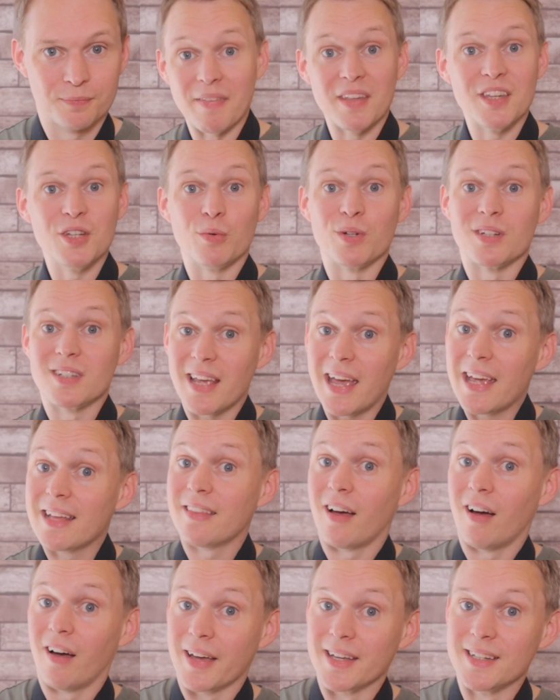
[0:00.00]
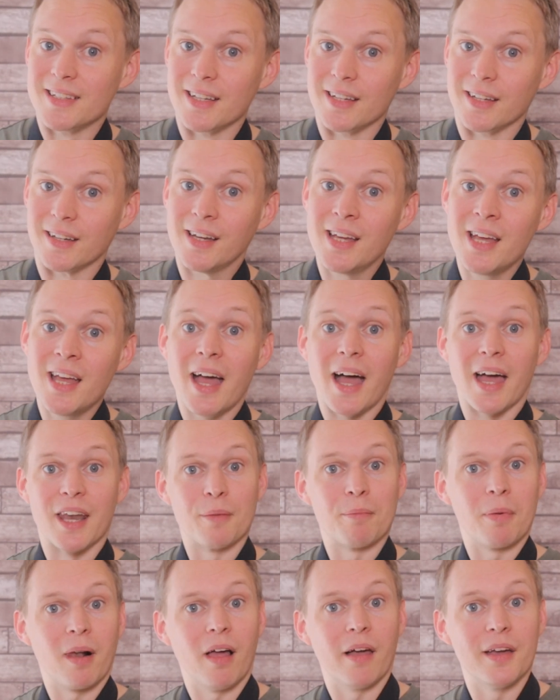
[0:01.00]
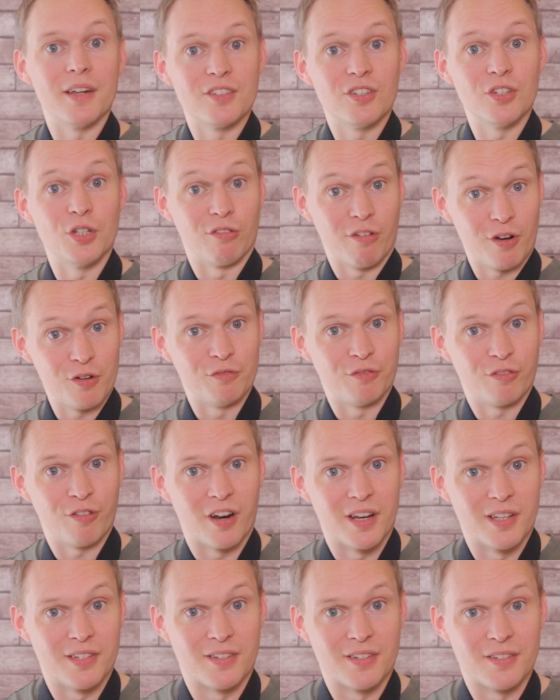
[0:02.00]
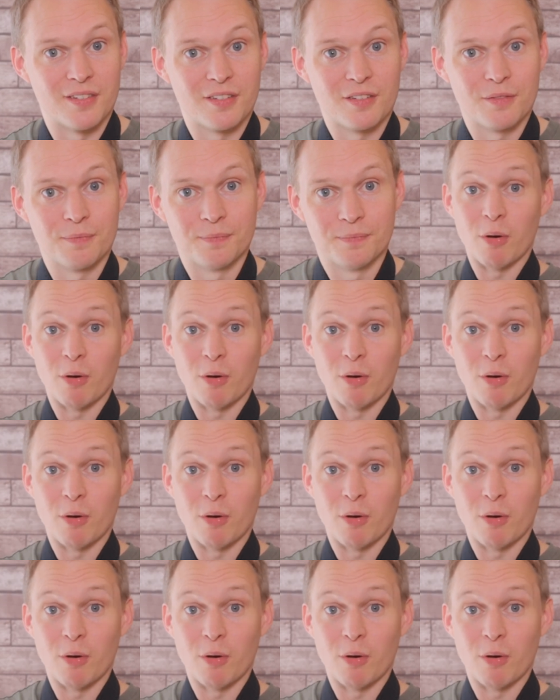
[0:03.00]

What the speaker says: And then you would take that idea and apply it to your own phrases.